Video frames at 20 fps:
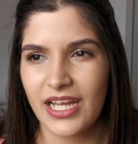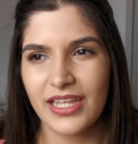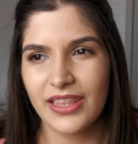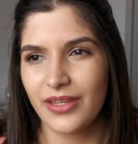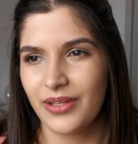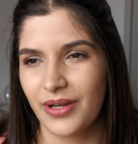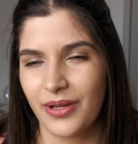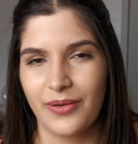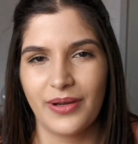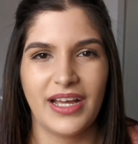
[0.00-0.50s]
I
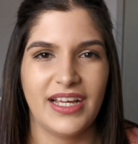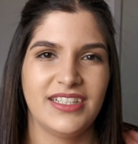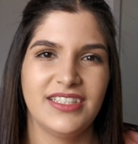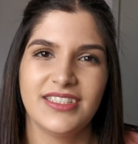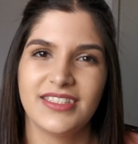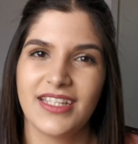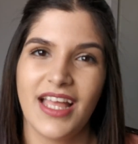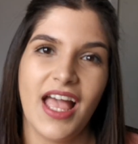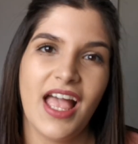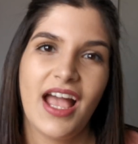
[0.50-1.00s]
don't know.
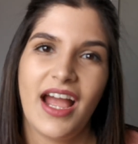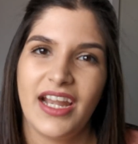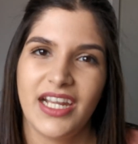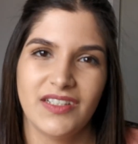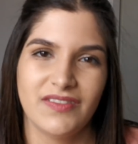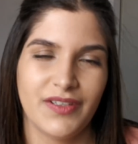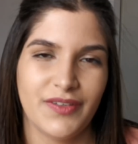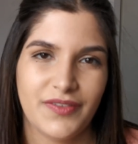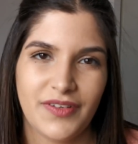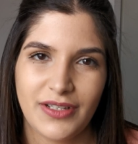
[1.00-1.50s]
I
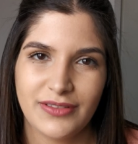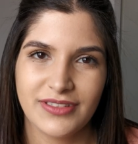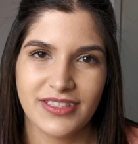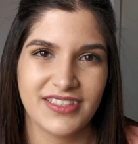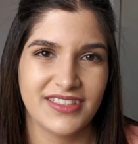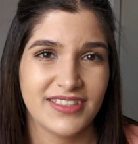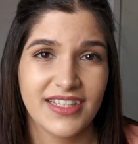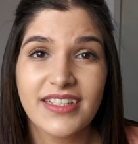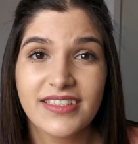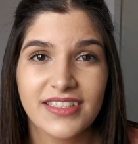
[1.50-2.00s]
never found
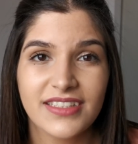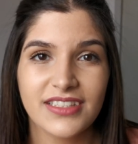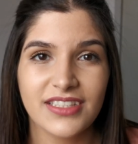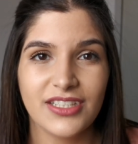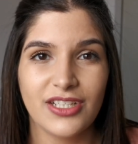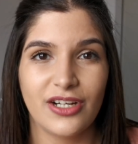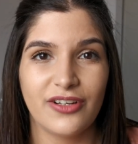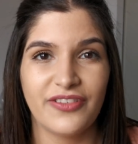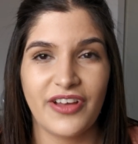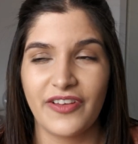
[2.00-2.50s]
the
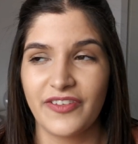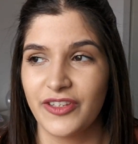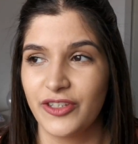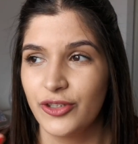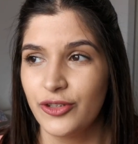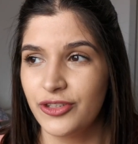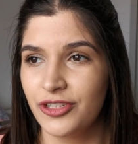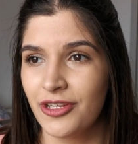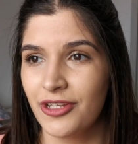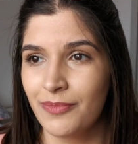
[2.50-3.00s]
necessity of having
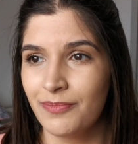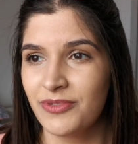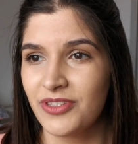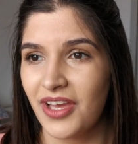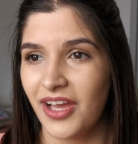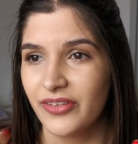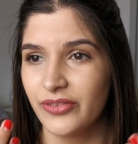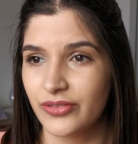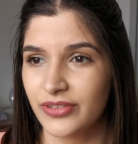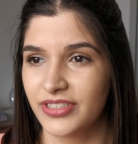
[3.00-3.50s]
Q-tips.
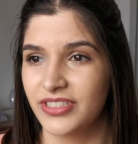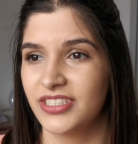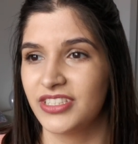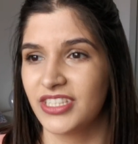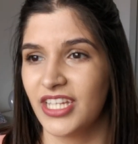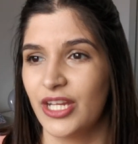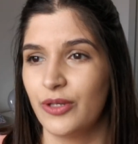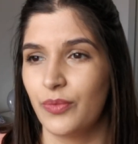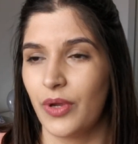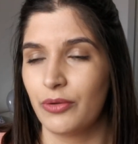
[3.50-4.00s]
I don't
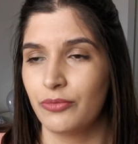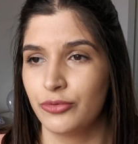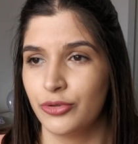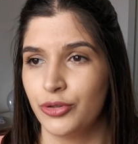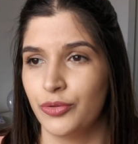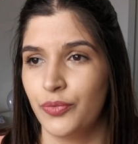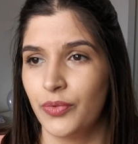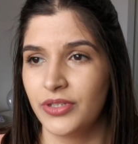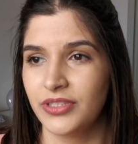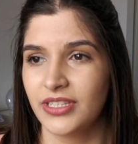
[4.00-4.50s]
understand why
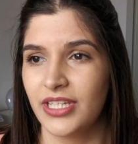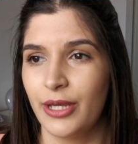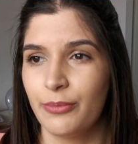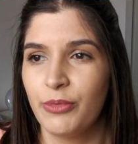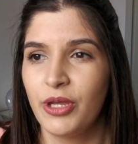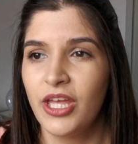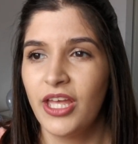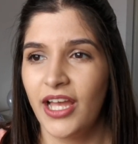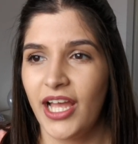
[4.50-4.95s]
would you want them.